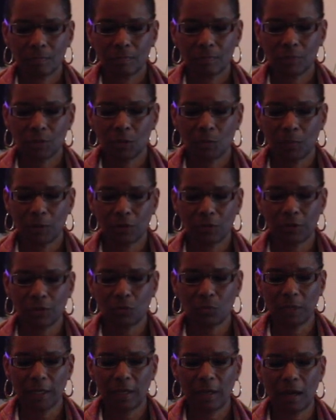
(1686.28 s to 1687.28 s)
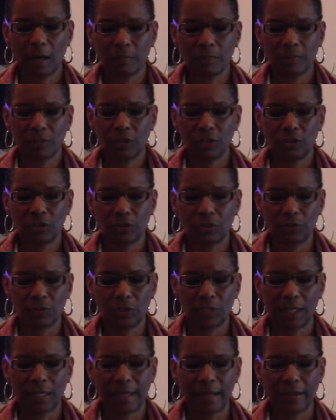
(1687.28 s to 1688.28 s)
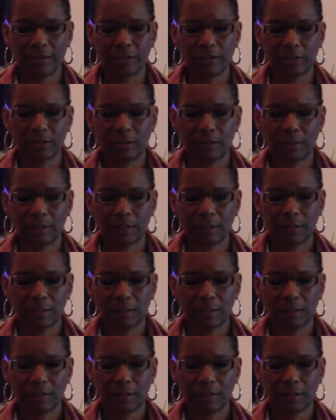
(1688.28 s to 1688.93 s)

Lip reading: Spirit, we come to you together